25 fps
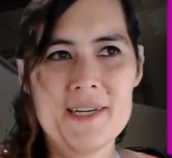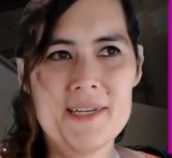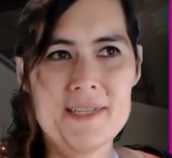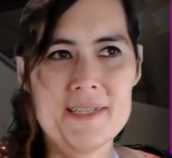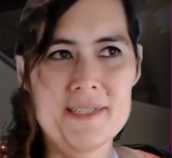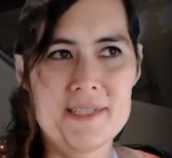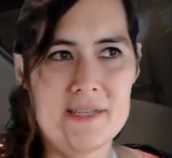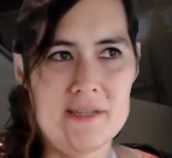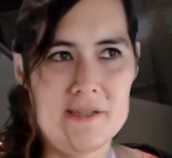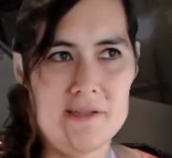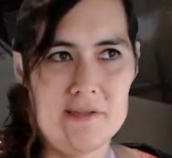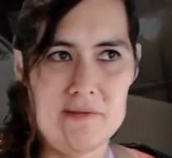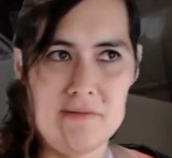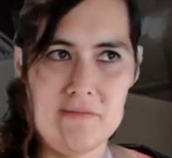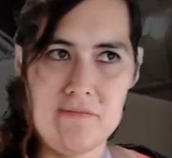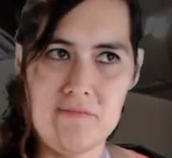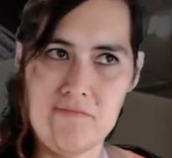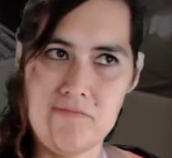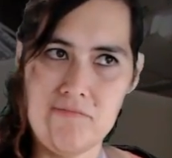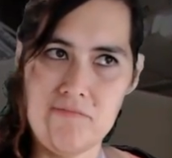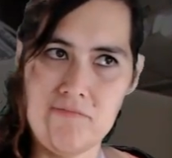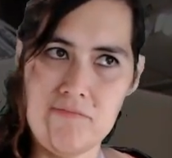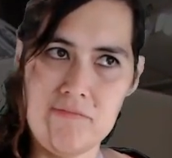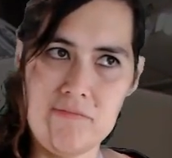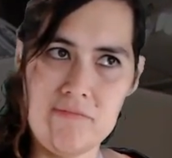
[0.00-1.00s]
So
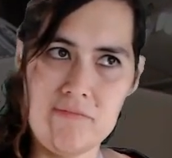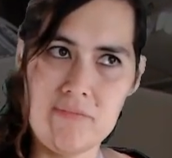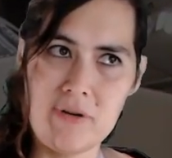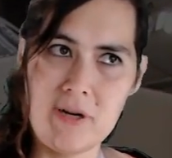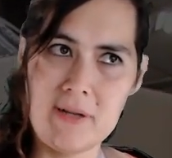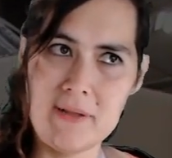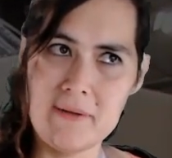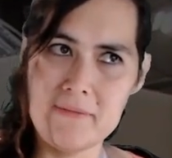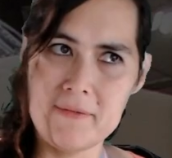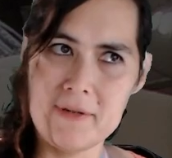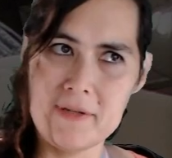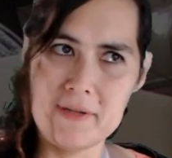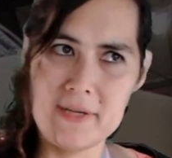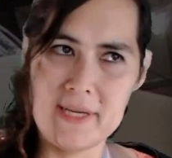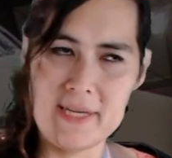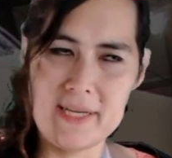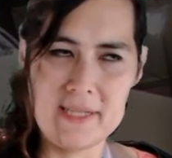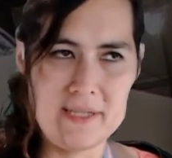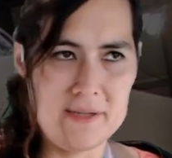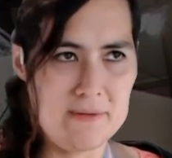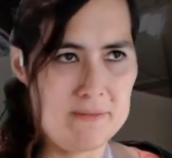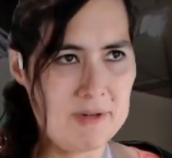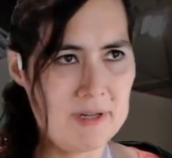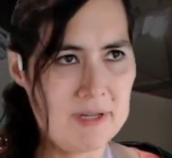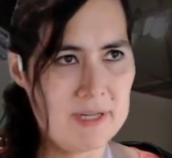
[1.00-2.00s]
probably won't get
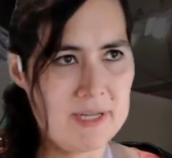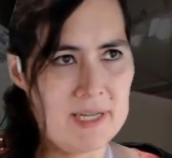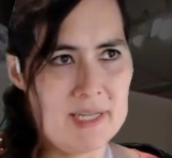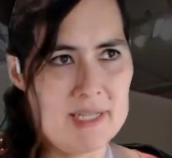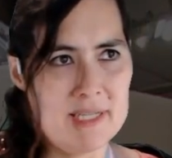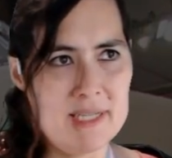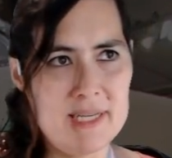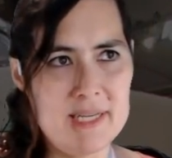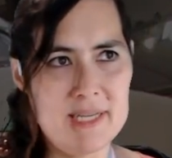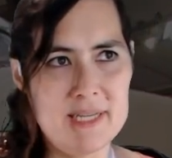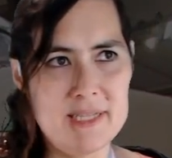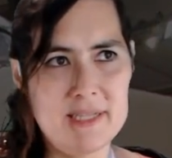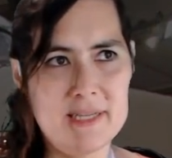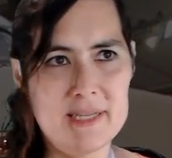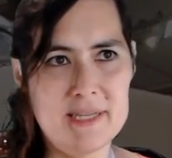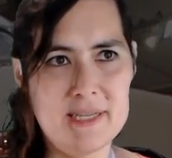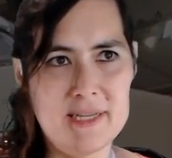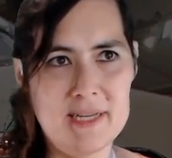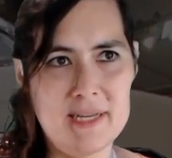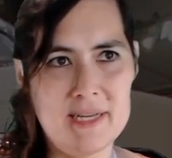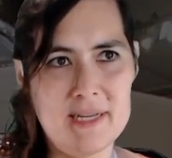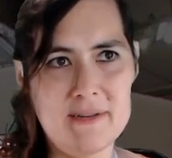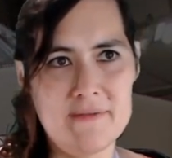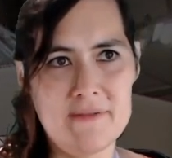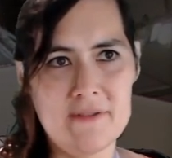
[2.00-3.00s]
to work on it
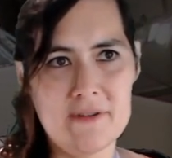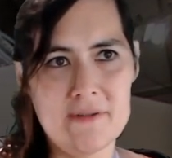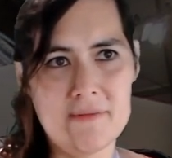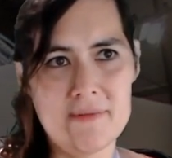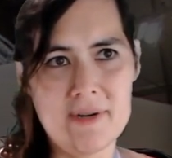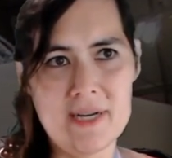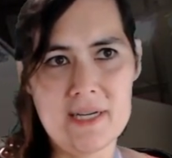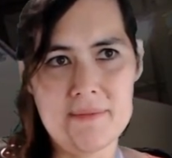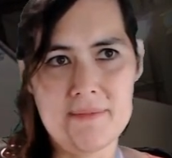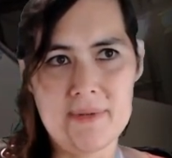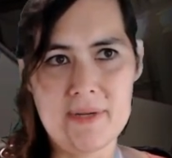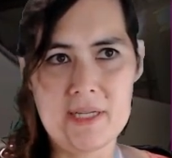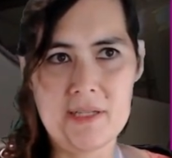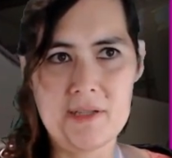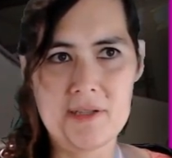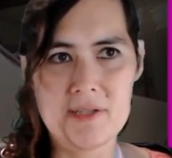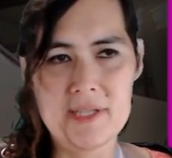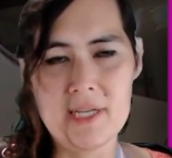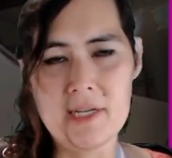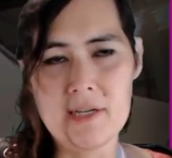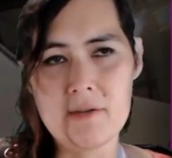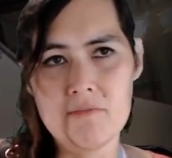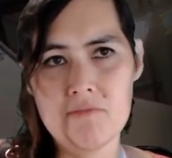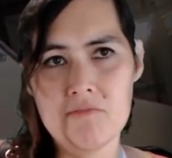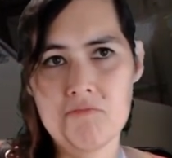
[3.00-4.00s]
for a while, but
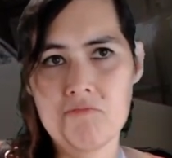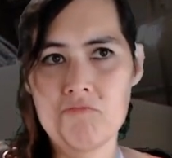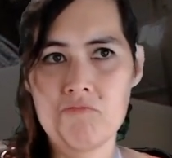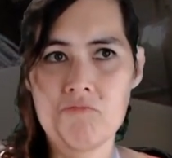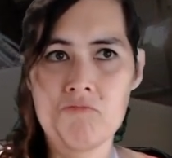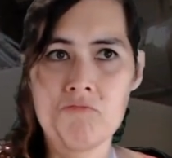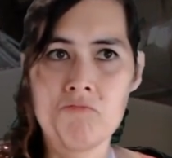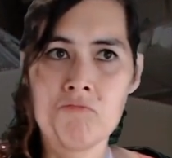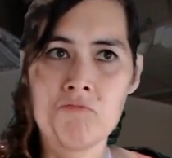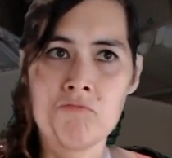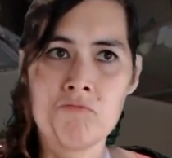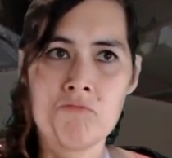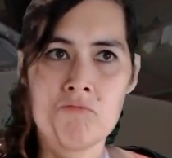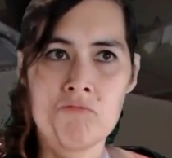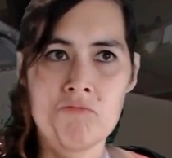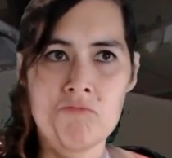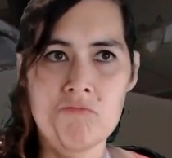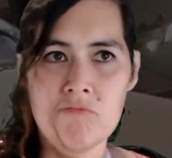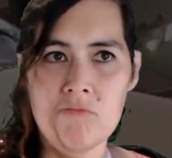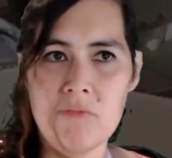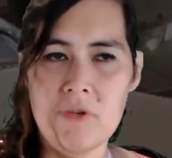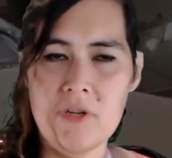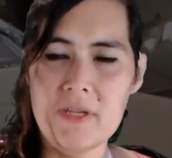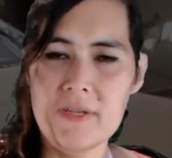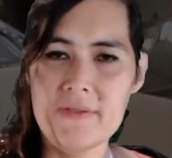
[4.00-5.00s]
still,
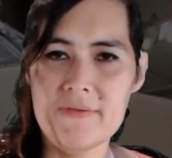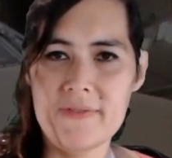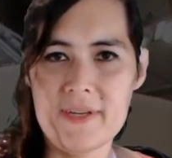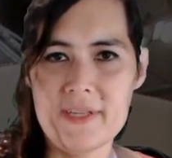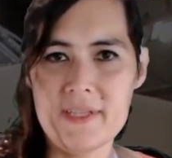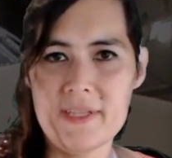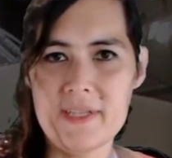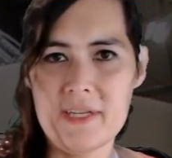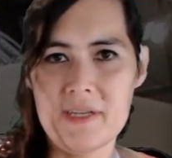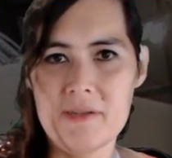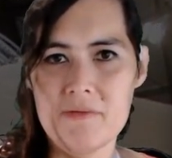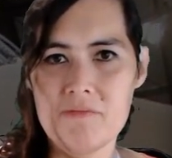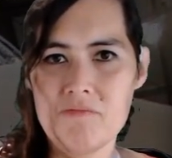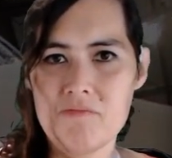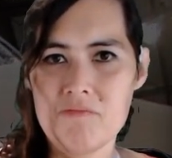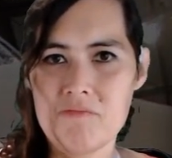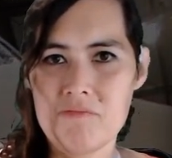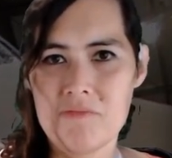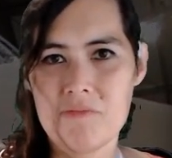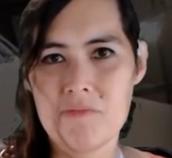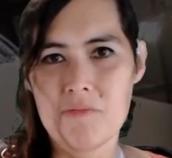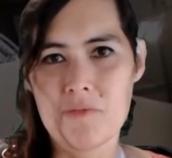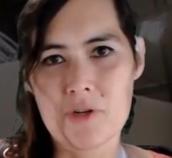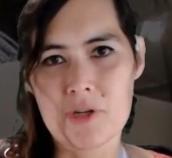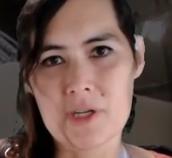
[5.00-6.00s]
it's fun to
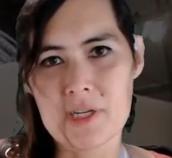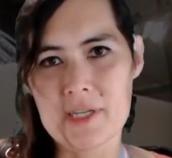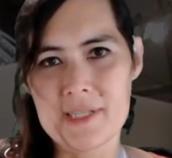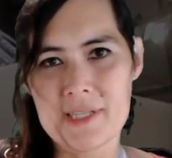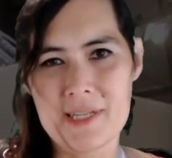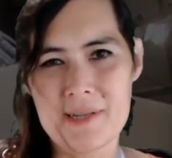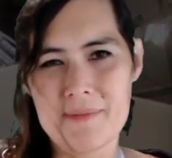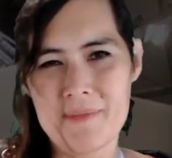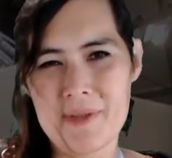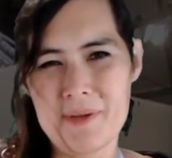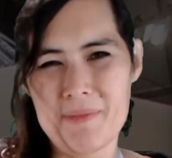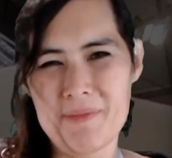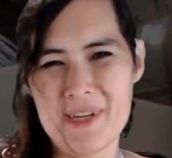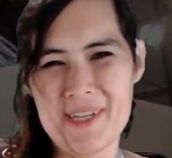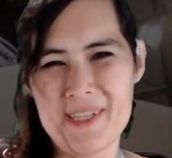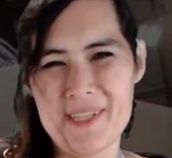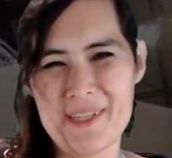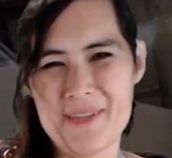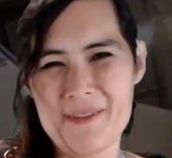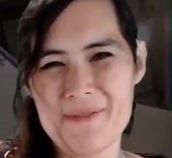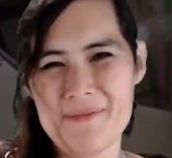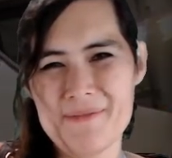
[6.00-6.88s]
work on something brand new.